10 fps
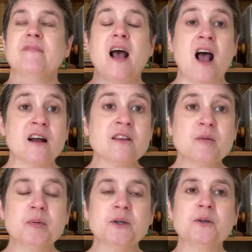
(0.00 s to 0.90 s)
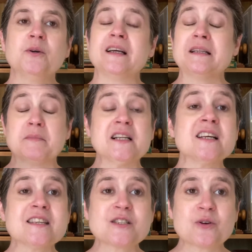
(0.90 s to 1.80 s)
out of the blue, in the middle
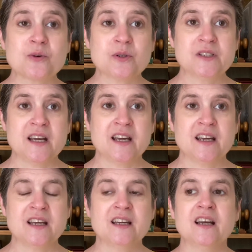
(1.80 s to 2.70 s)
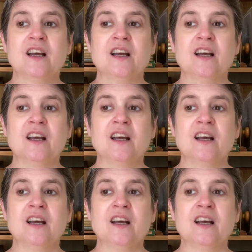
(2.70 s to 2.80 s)
of the school day,